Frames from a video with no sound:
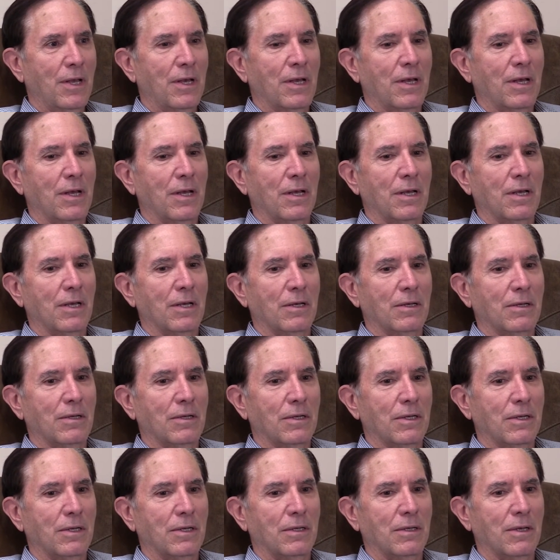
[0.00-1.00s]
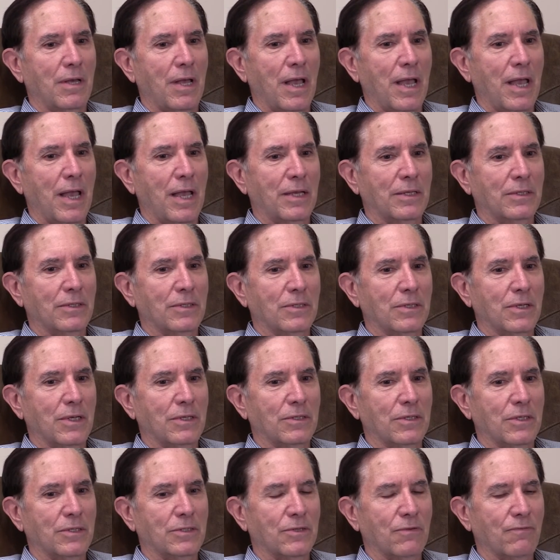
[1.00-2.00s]
uh, uh, and
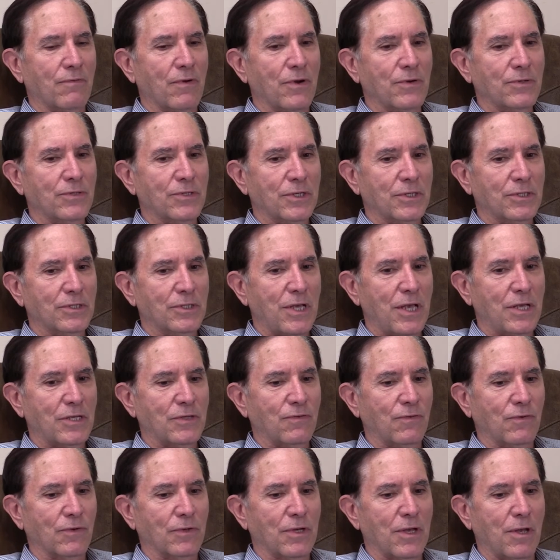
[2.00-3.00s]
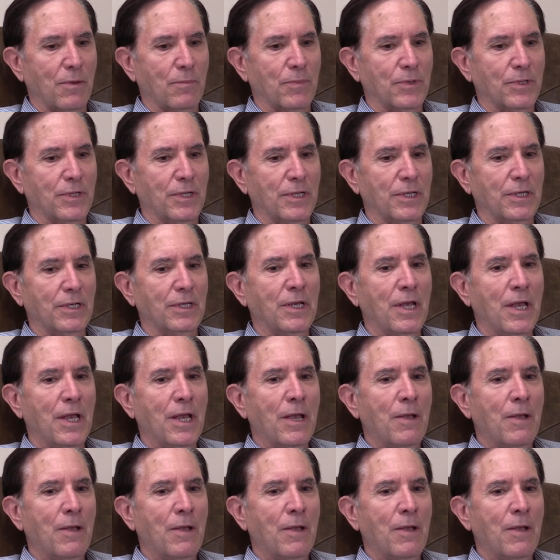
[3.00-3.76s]
it's a very successful company.